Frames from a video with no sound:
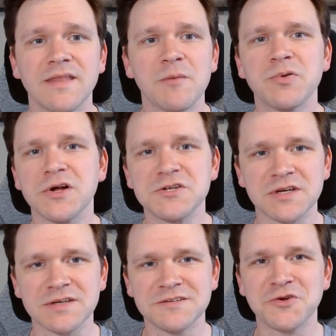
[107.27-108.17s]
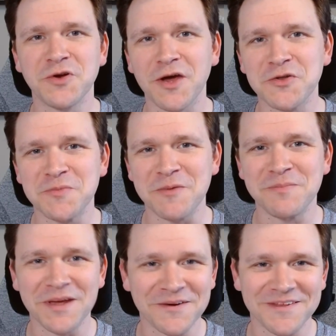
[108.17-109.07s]
project turned out to be
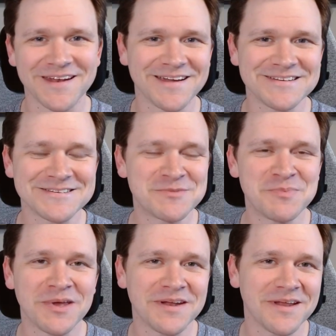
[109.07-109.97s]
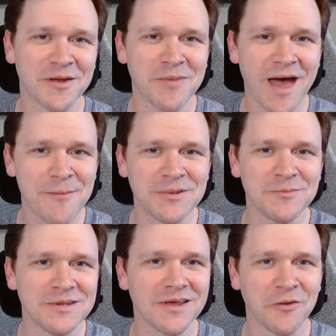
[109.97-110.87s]
bigger than I anticipated, and I'm happy to
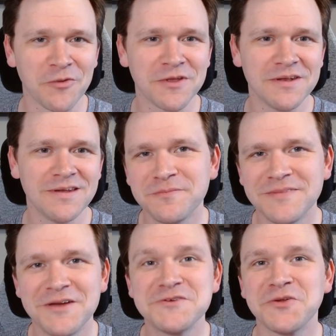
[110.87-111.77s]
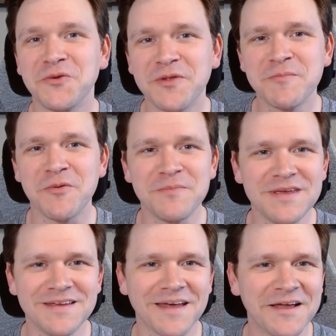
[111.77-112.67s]
be done with it. Here's an old clip of
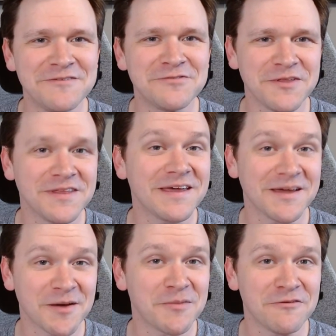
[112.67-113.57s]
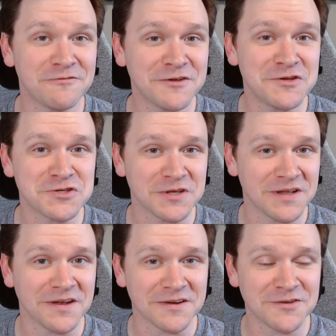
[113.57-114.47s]
me naively thinking I might finish it
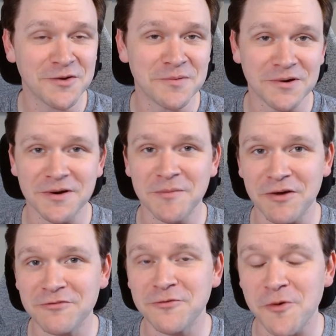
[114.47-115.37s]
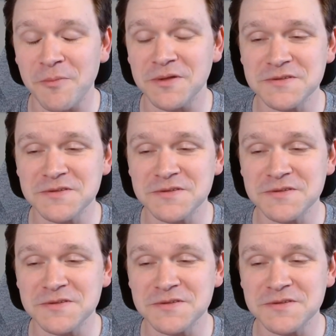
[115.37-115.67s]
in October about 4 months